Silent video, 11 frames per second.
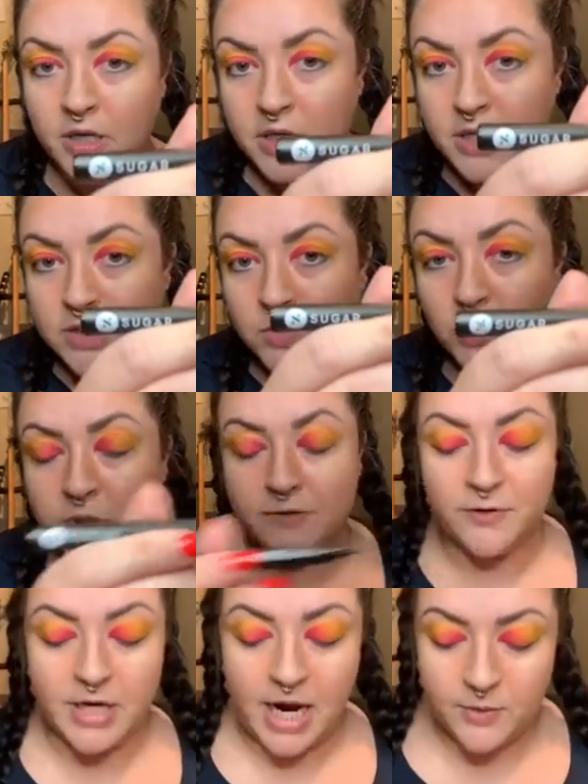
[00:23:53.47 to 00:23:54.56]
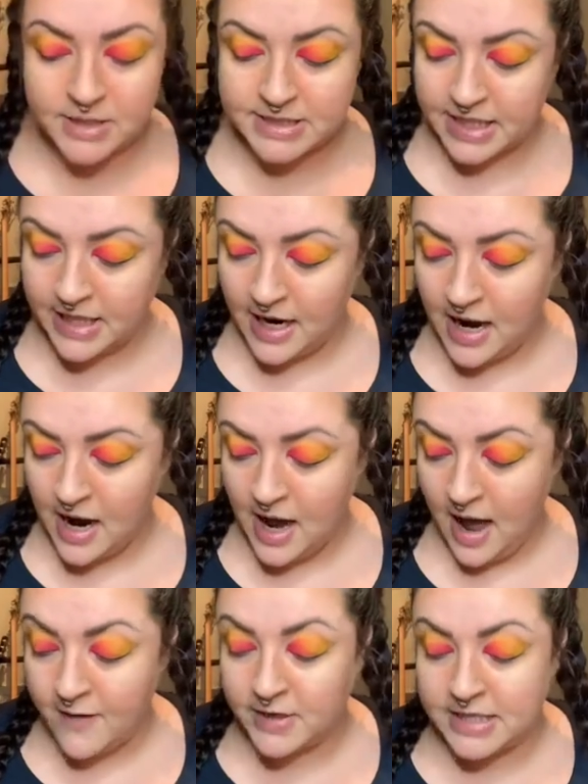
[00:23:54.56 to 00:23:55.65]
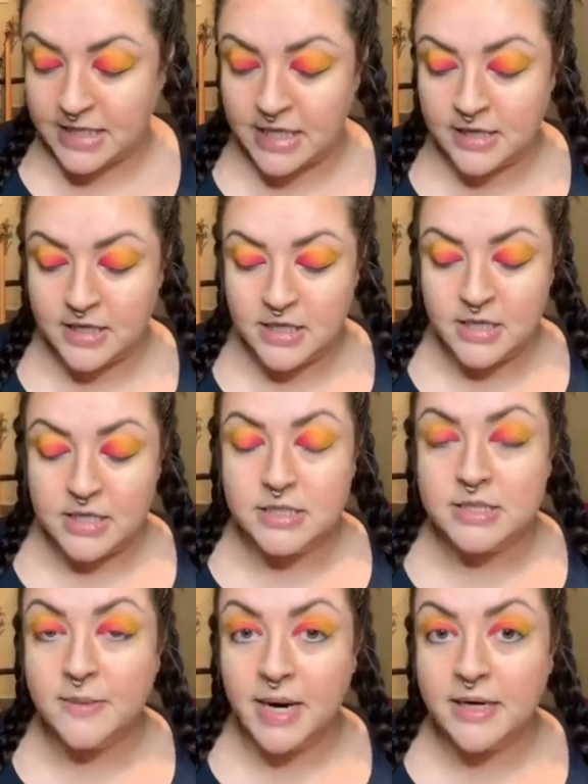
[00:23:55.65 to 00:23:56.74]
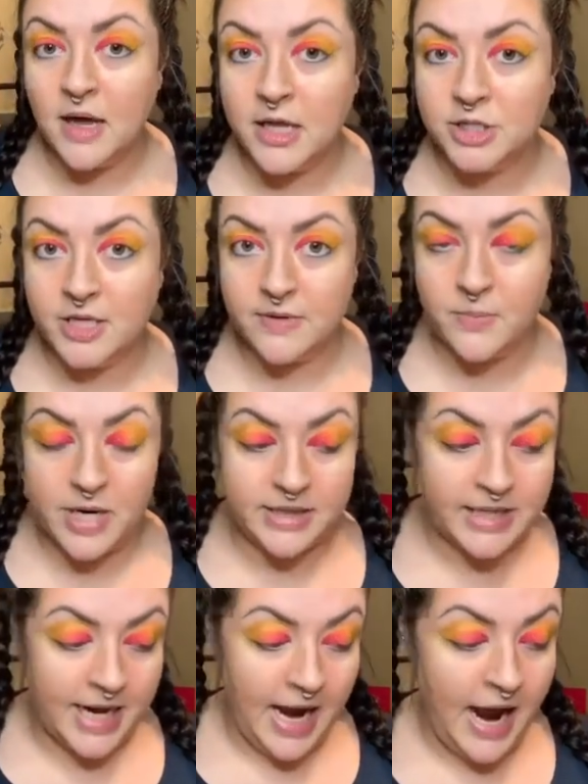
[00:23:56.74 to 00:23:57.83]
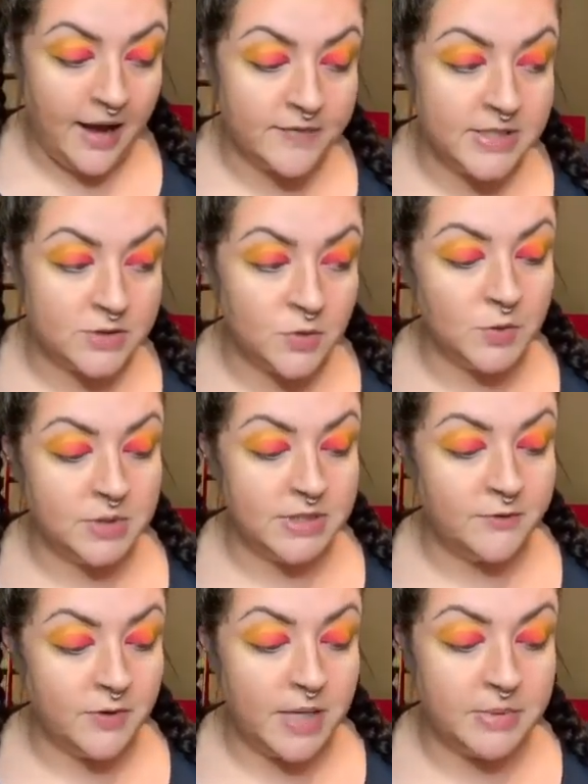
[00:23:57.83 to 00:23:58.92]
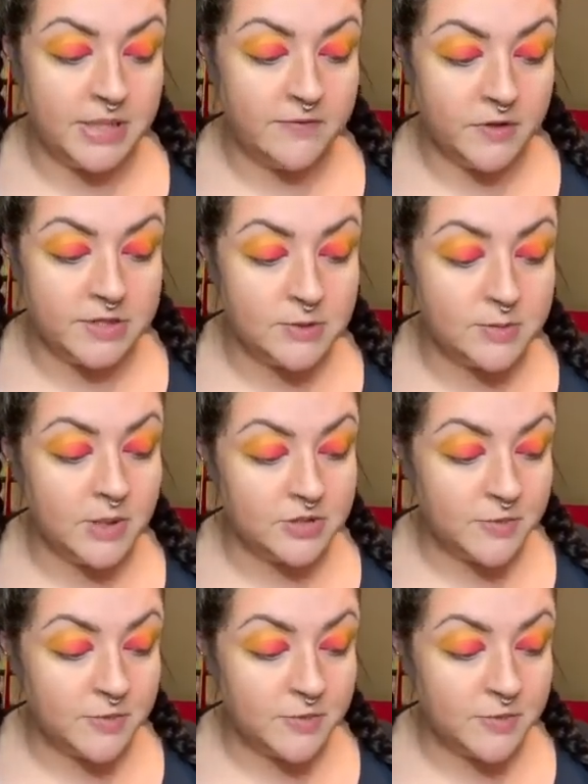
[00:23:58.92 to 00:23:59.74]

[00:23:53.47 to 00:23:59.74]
It's cruelty free. I will say everything, to my knowledge, every brand that I have is cruelty free. I believe all the subscription